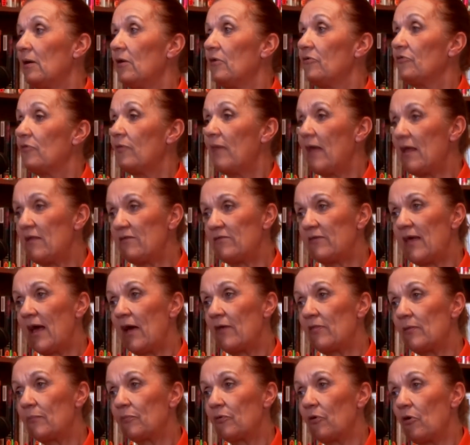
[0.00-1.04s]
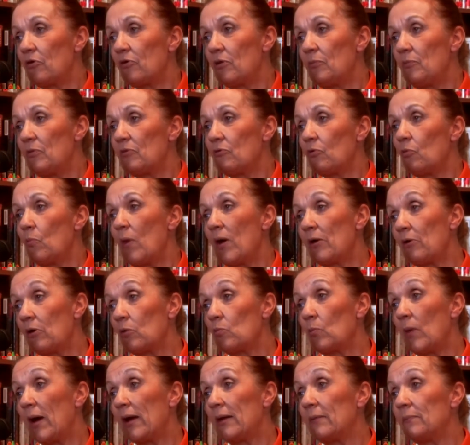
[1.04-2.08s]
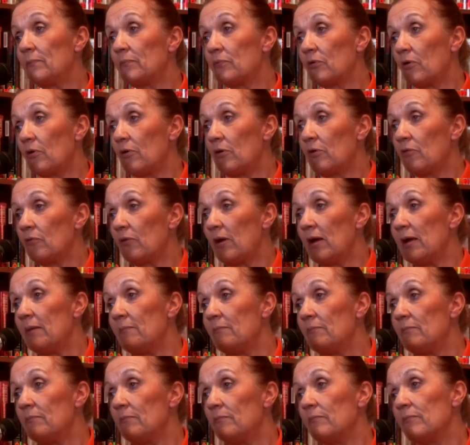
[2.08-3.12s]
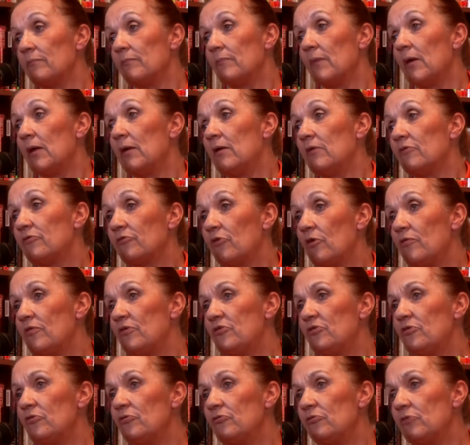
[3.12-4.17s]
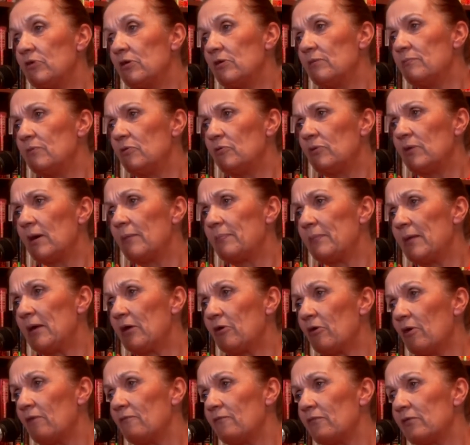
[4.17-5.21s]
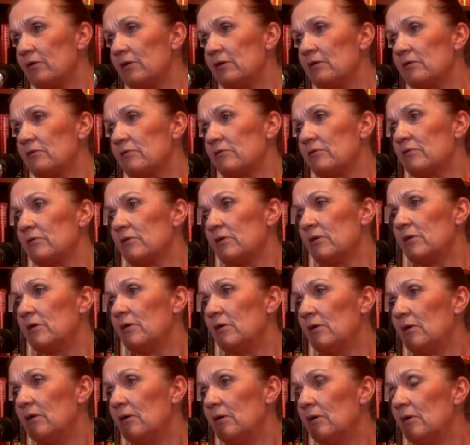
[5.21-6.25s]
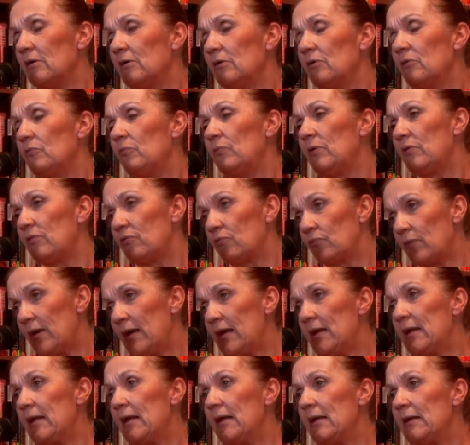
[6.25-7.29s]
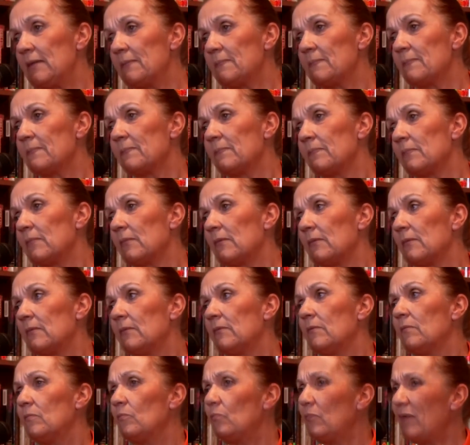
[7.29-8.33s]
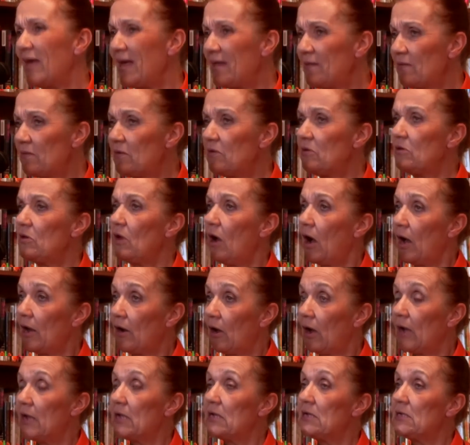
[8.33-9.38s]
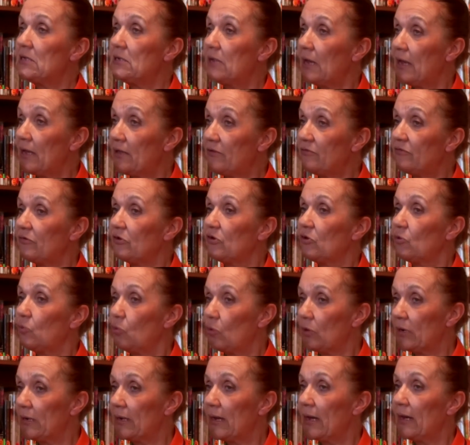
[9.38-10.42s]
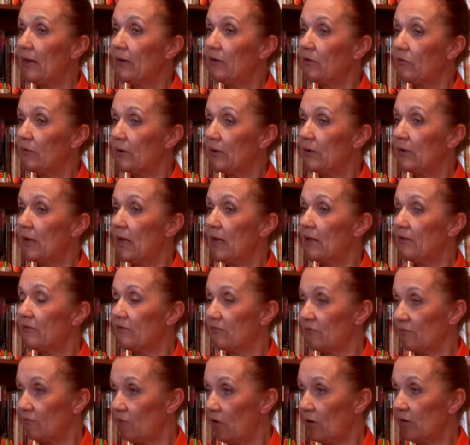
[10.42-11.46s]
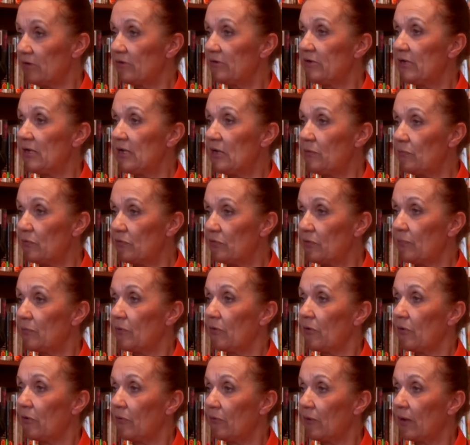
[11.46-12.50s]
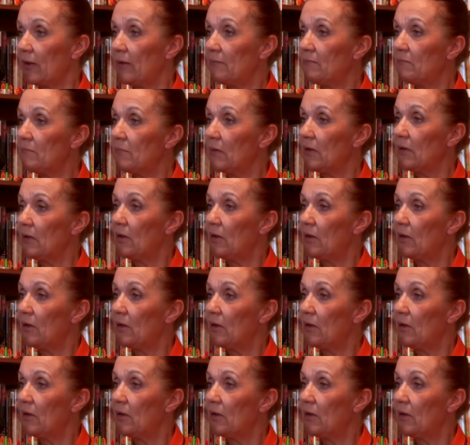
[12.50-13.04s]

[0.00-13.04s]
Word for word: So, that's how the program, we were a one on one program, so the children can build up their confidence with reading and and I, as a coordinator and as a volunteer with the program,